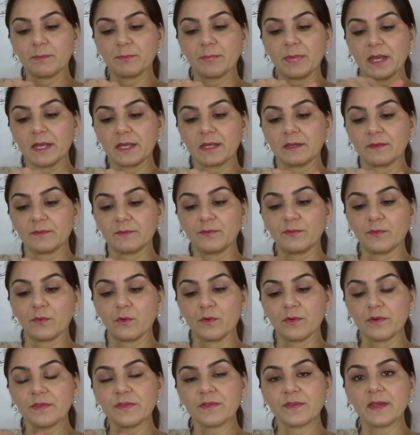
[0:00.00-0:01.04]
back and
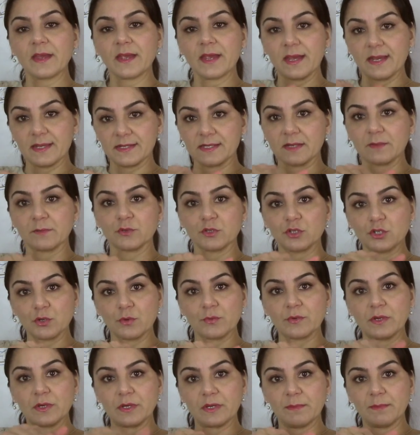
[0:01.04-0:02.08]
forth, as I will
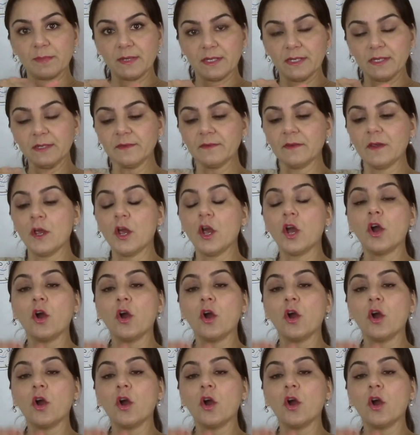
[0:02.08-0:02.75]
show you in a minute,